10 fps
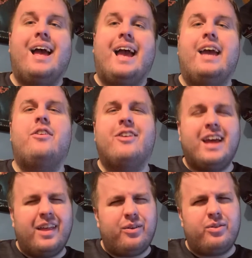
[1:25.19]
And
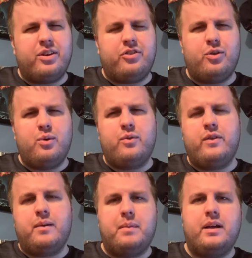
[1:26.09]
together, the two of
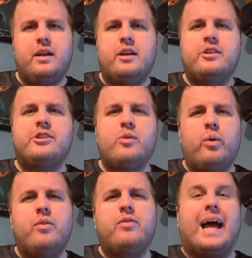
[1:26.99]
them sort
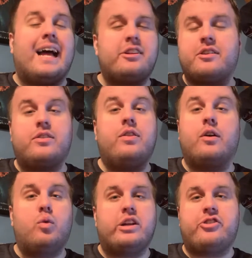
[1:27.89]
of ask the
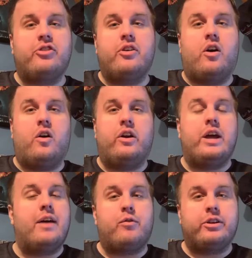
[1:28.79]
question on
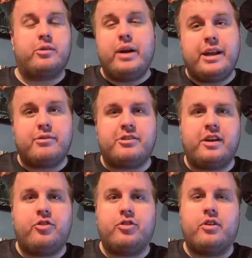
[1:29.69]
Everett's radio
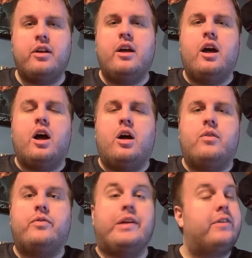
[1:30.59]
station
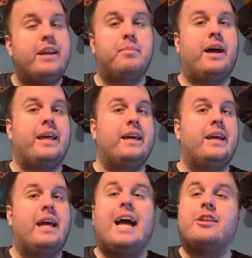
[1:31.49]
of if anybody
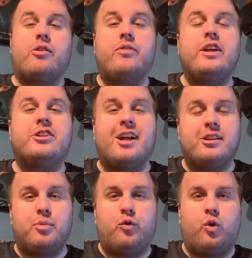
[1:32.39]
has heard these
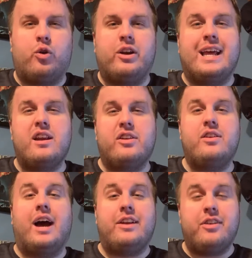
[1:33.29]
sounds before or could
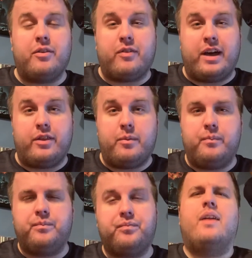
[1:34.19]
identify them.
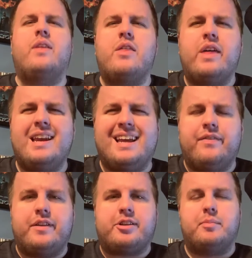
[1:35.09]
They then get
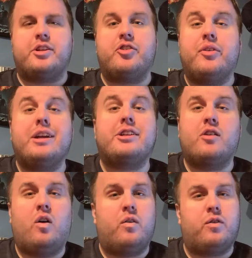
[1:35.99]
this mysterious
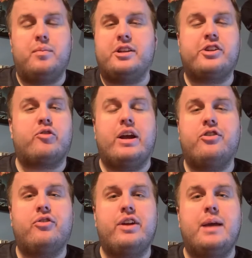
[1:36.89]
call from this
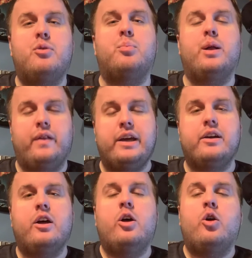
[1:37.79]
stranger named Billy,
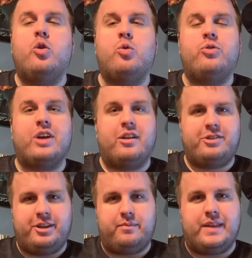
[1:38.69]
who tells
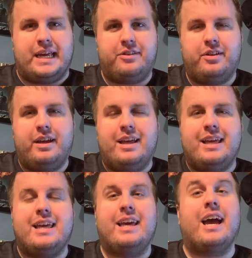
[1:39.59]
them that
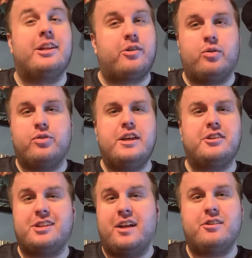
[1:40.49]
he has heard these
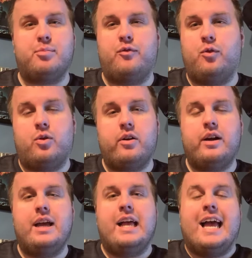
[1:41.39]
sounds before,
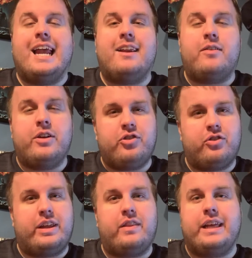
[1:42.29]
and it
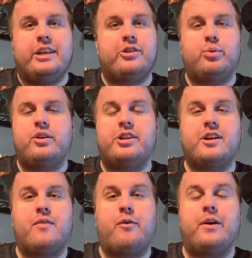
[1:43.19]
eventually leads to a
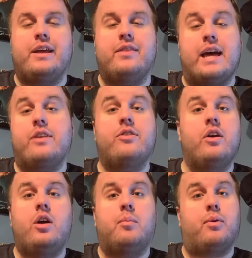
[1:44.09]
discovery that
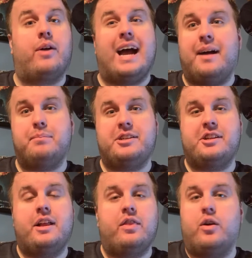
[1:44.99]
perhaps
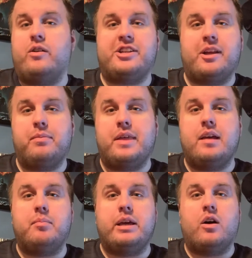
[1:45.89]
there is
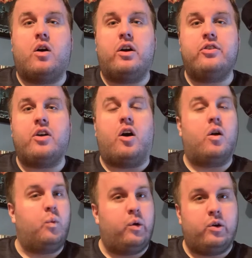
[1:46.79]
something beyond
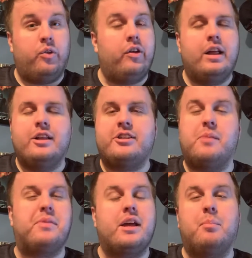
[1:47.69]
our world,
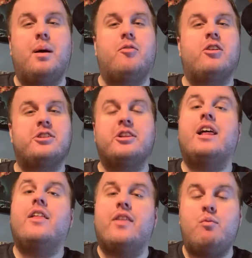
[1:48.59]
something above us
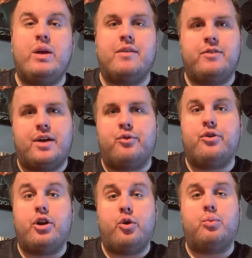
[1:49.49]
that we have never
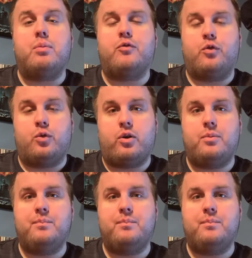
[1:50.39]
known before.